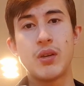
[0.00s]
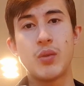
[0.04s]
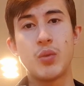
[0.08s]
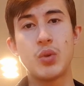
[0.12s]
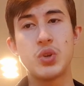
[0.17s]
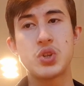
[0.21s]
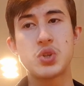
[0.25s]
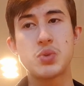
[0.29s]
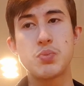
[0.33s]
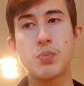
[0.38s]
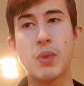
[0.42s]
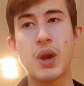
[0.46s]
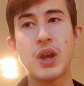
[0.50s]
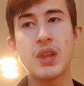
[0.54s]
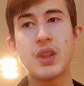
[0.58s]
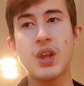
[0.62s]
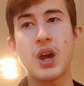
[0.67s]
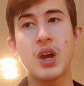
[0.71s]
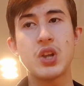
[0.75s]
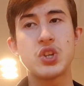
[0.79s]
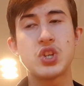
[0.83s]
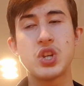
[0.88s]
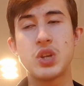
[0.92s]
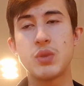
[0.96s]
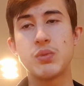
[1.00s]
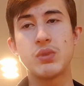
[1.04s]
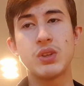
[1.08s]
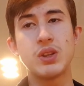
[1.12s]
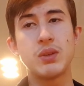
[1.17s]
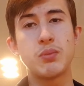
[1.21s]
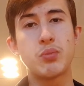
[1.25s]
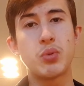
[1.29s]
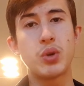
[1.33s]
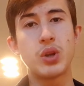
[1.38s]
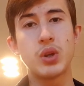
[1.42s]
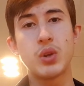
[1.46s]
which might not
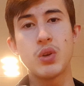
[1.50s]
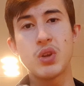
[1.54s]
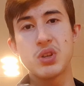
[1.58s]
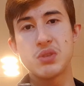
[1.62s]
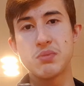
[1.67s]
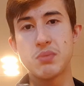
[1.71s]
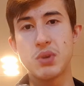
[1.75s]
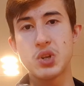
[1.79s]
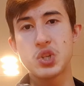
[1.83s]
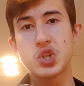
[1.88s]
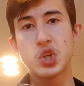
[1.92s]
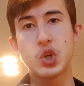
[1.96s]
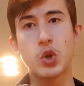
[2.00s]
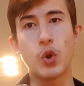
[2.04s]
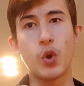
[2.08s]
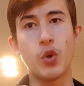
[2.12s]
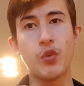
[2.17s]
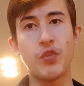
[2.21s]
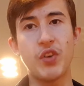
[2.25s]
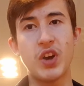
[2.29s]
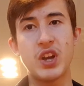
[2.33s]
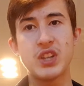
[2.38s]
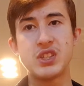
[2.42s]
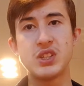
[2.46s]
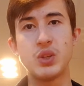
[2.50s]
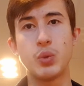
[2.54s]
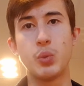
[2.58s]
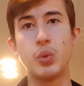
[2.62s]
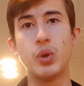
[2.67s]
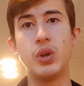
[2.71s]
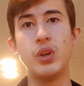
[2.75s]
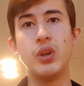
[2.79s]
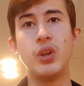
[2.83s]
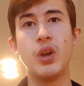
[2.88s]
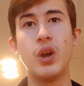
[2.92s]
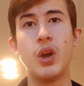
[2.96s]
genuinely bring you as much growth as it
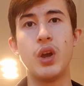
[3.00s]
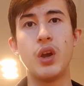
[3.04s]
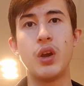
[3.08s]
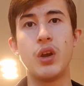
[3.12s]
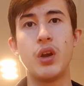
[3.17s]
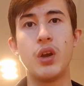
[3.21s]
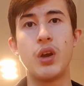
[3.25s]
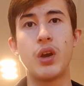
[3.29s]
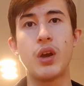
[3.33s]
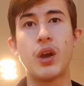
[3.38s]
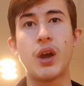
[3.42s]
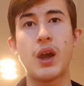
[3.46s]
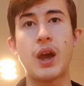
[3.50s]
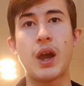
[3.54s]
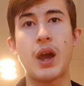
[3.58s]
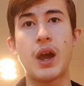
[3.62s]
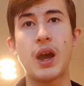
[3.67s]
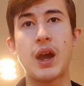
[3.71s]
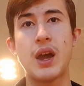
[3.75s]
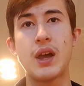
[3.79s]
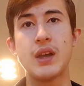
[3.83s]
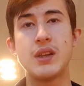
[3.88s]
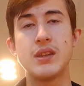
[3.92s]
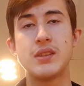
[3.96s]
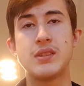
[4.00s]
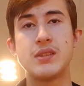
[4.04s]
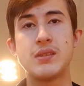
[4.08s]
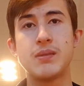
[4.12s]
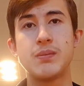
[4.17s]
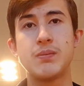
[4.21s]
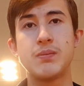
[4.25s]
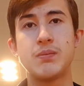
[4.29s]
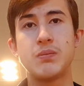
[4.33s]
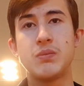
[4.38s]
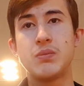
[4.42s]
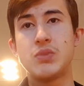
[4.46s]
would as
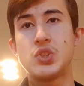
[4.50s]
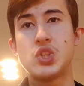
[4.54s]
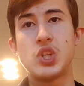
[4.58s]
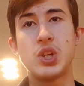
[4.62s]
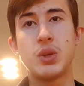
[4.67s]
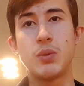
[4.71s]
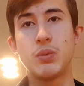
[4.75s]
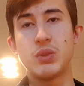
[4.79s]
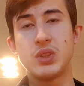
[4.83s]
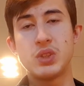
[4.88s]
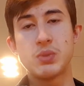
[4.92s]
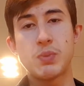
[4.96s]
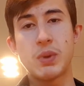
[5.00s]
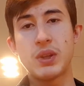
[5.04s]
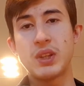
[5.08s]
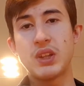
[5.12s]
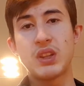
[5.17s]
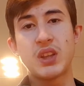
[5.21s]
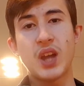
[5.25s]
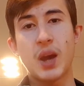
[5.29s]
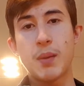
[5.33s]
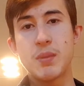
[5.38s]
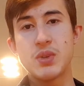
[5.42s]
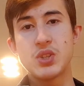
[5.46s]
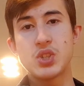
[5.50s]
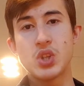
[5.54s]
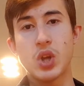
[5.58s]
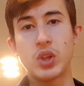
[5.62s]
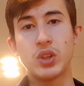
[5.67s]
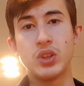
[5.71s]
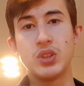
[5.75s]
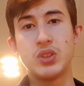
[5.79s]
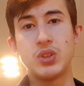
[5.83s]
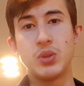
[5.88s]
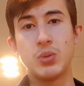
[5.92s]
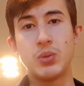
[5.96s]
genuinely spending time in
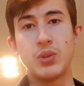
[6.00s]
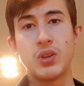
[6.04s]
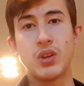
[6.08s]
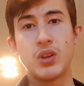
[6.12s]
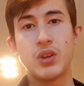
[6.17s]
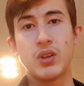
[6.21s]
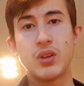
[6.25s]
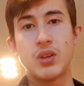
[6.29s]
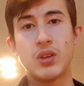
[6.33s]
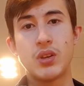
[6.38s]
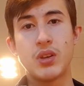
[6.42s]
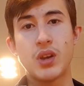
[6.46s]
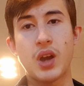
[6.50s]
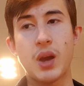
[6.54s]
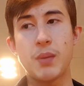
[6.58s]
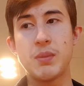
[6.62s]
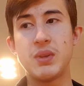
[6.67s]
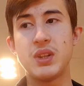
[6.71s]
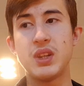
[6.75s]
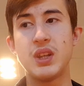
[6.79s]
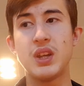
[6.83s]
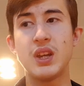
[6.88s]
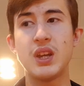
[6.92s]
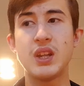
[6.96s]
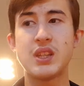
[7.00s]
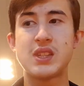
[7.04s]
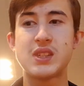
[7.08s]
solitude? I mean,